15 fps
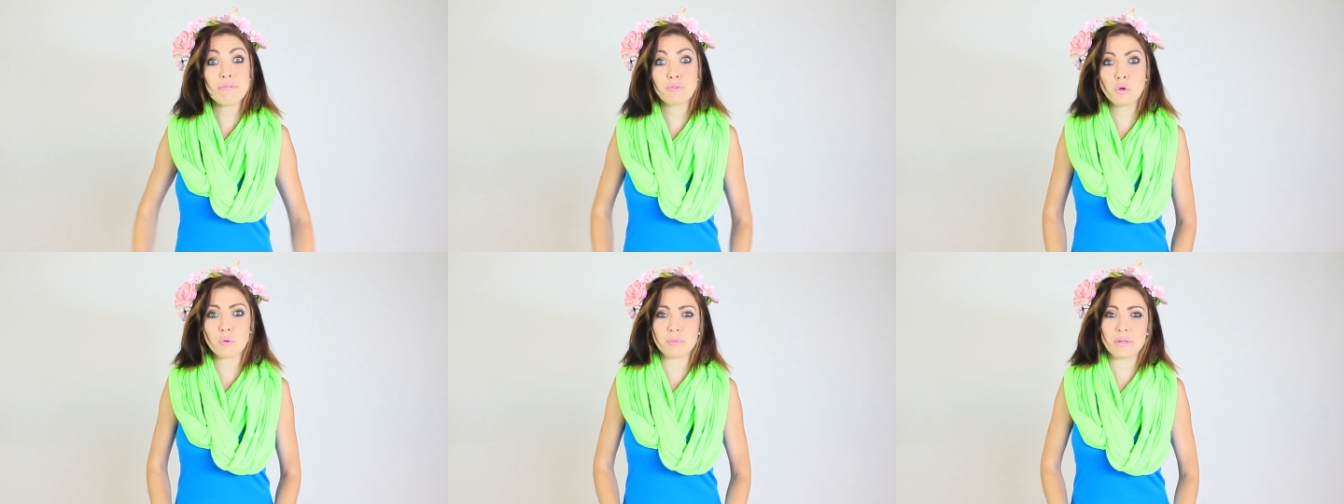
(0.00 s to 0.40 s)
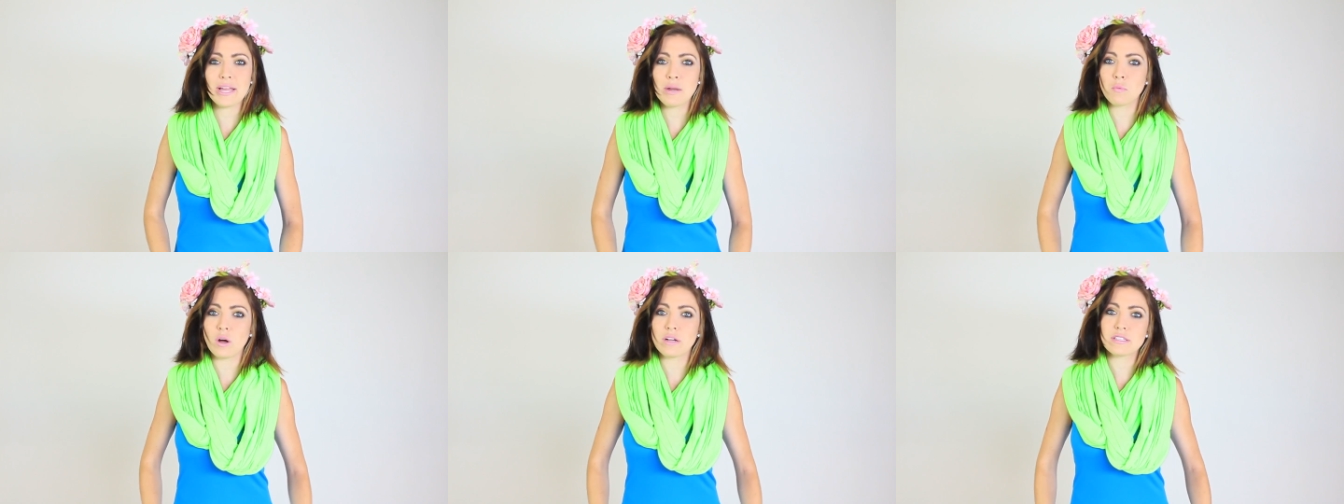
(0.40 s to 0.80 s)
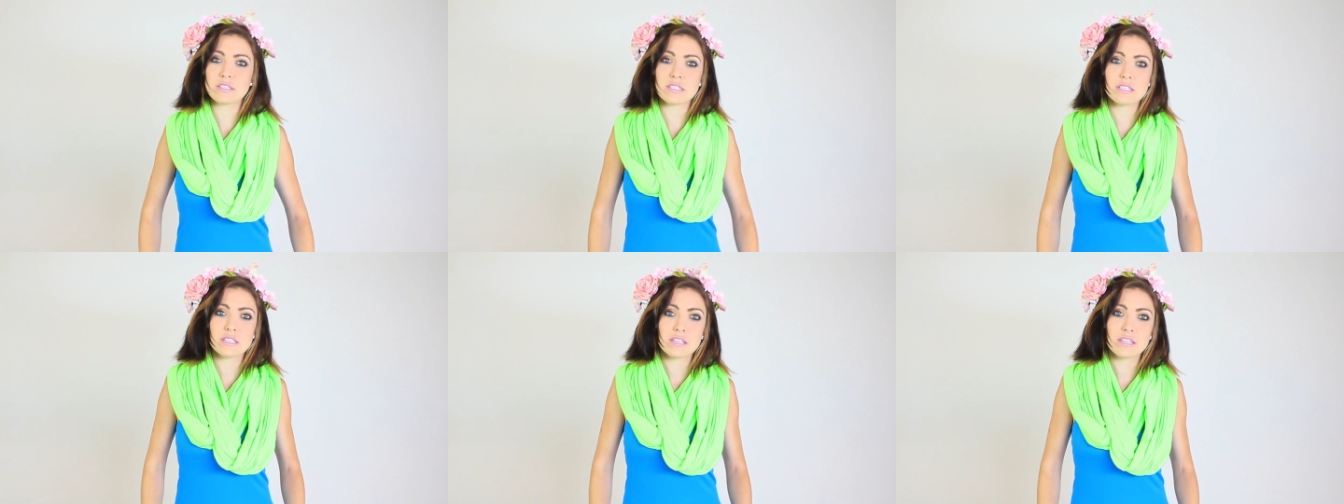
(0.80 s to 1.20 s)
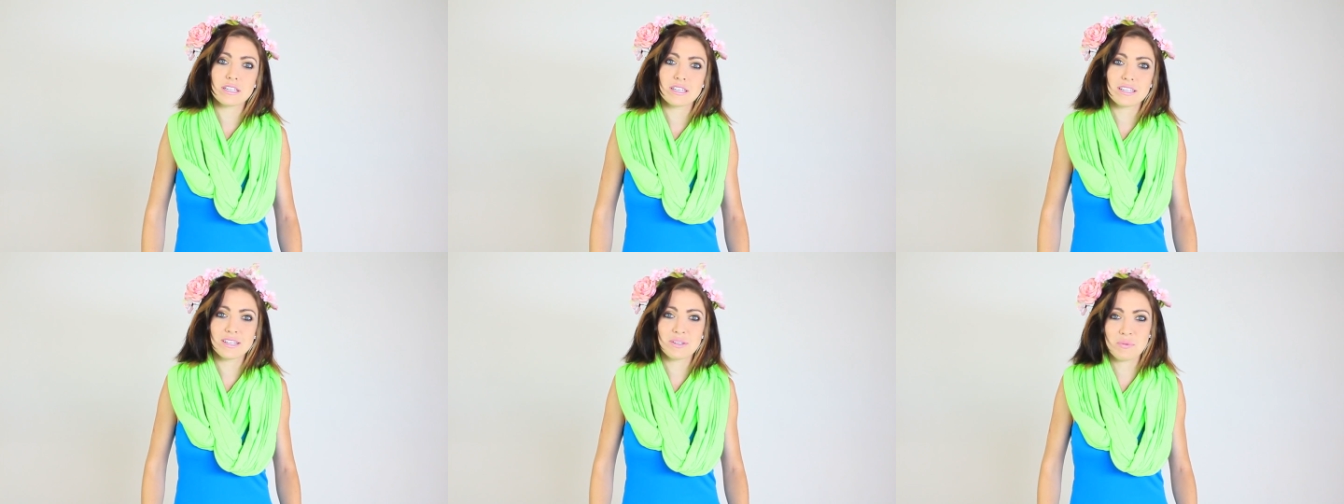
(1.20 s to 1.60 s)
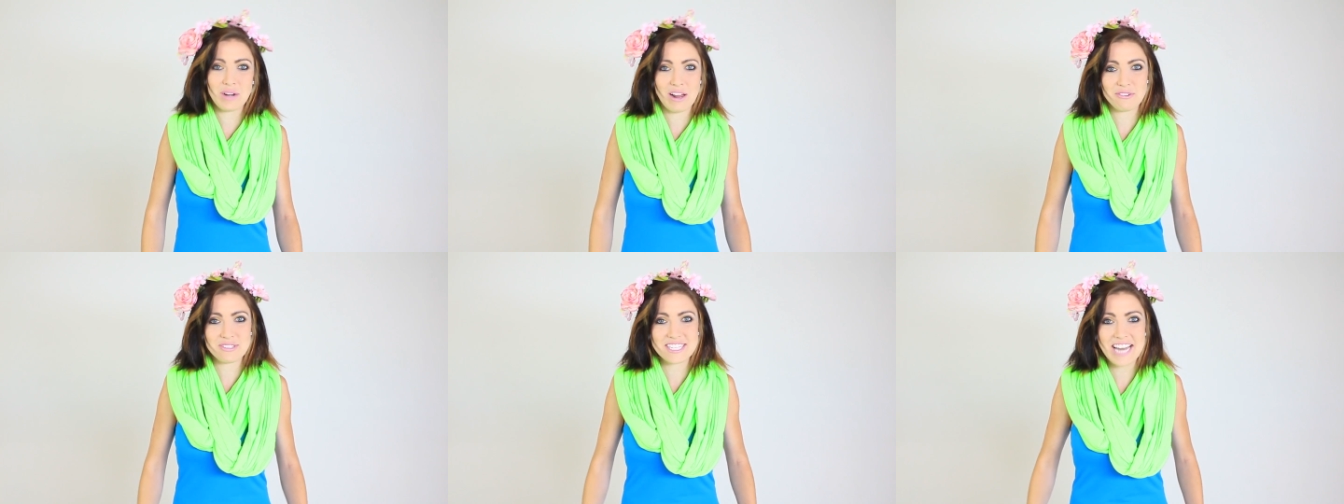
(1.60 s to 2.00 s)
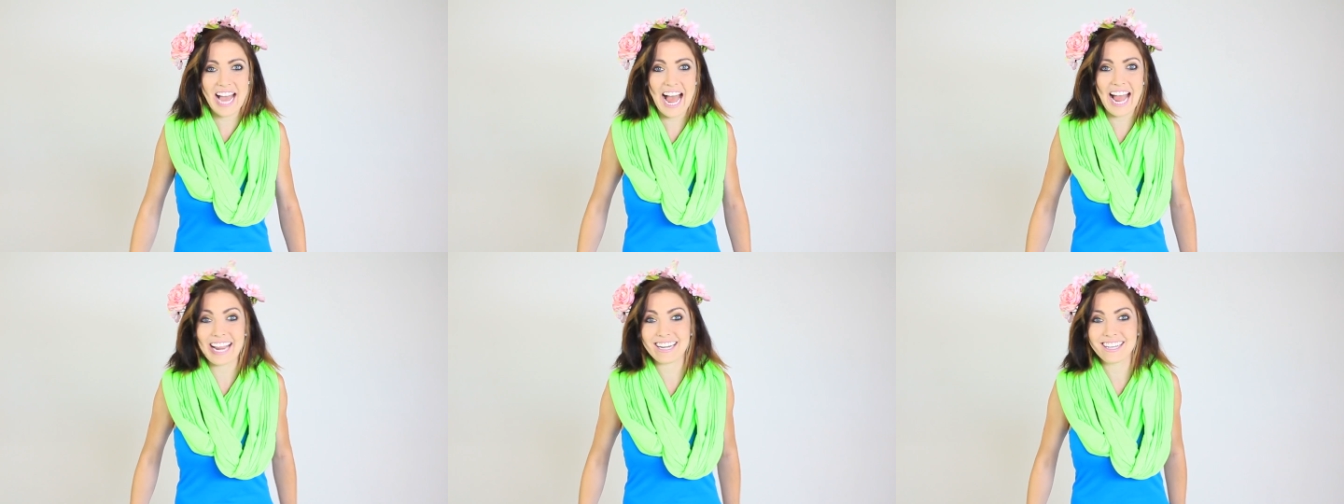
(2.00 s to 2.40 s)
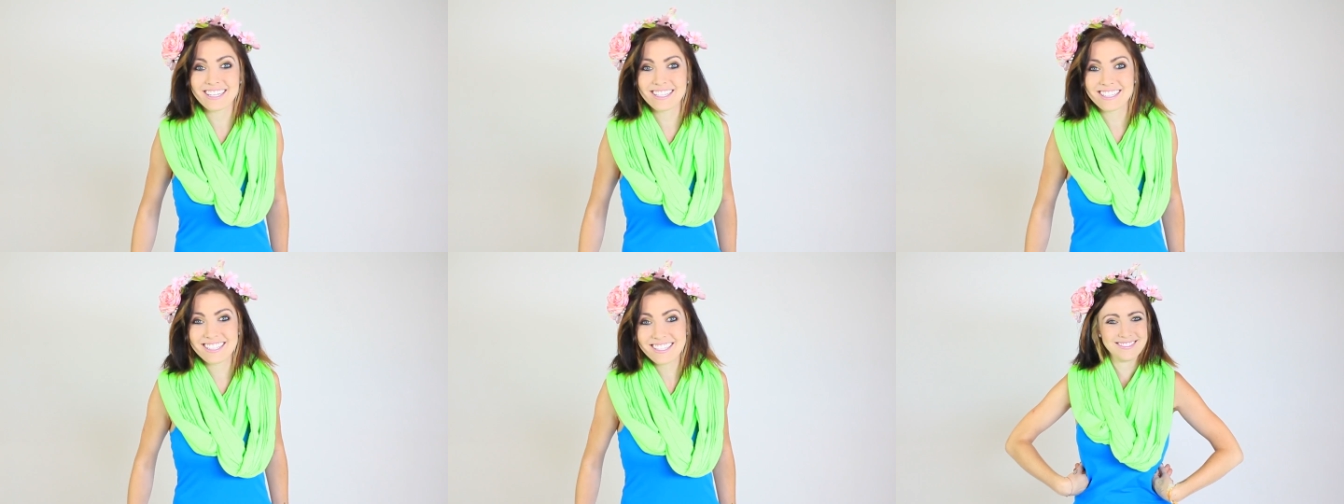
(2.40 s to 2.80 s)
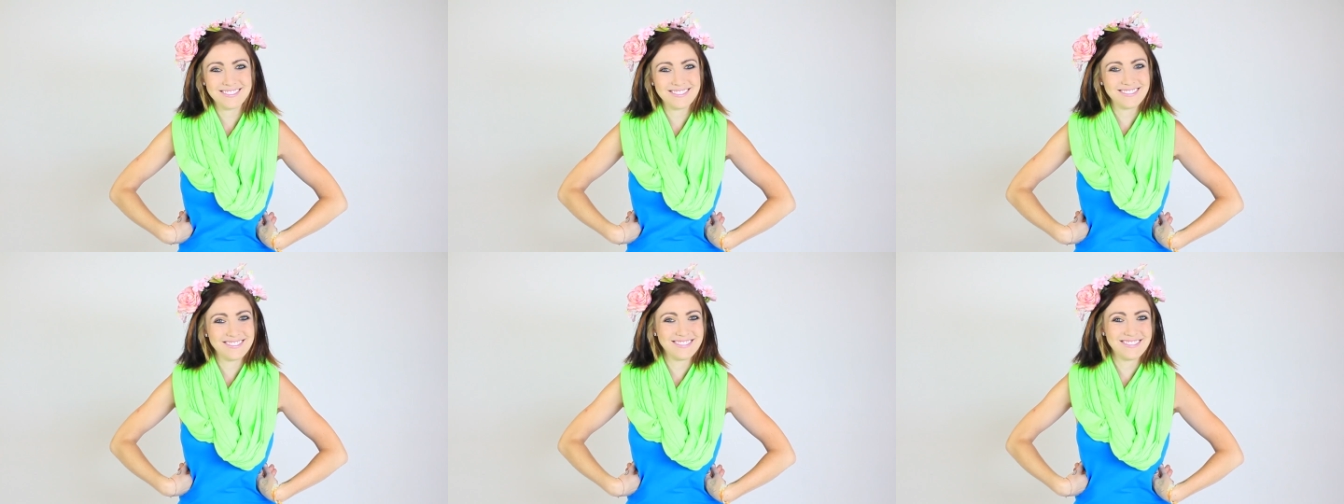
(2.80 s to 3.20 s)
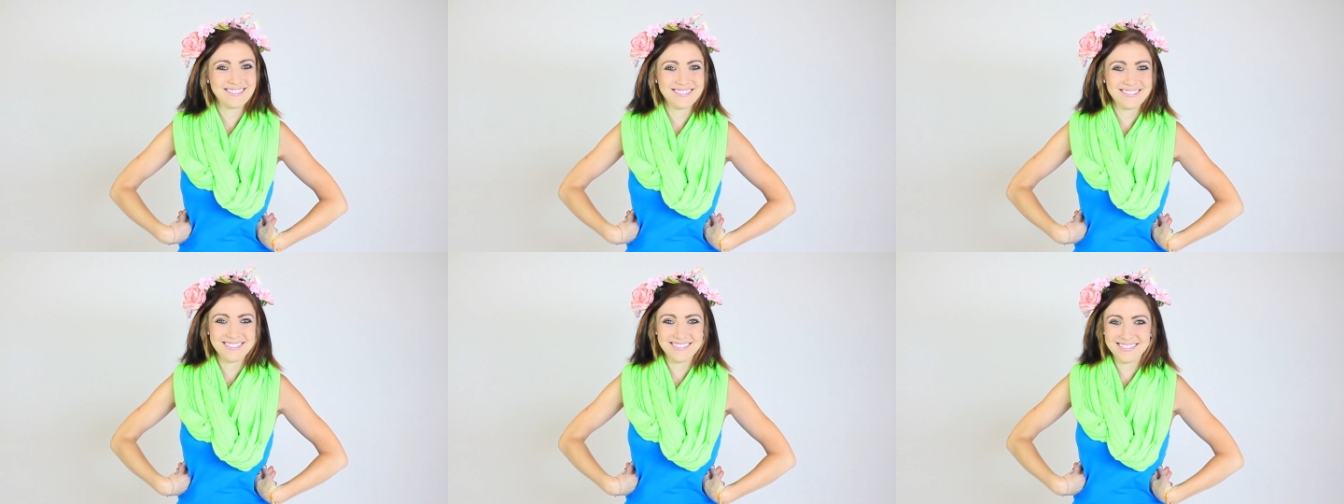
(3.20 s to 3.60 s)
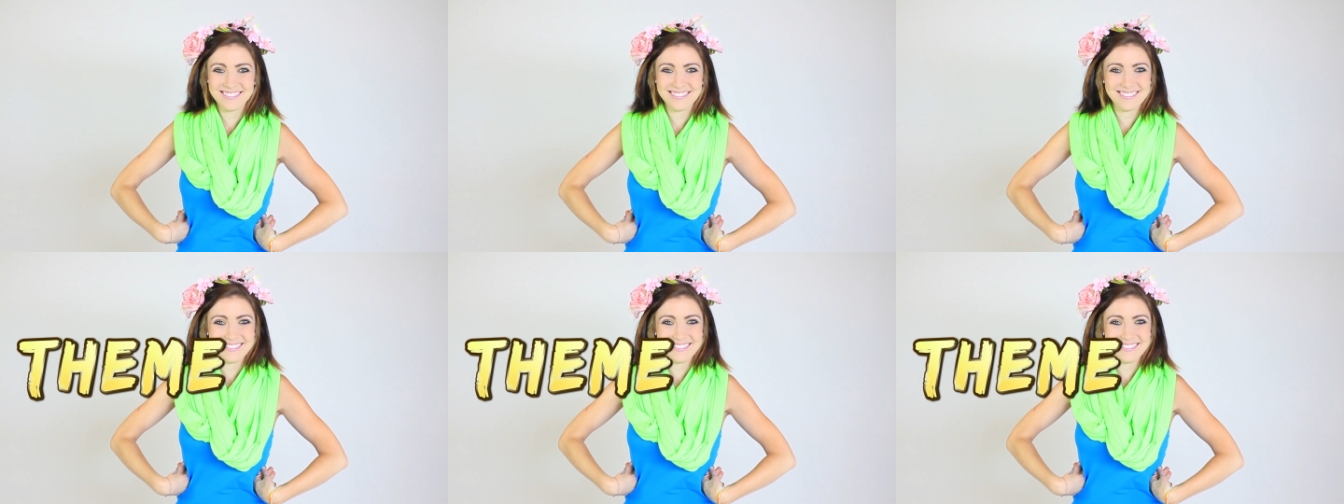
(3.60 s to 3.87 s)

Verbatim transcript: I flew a plane once when I was nine. Give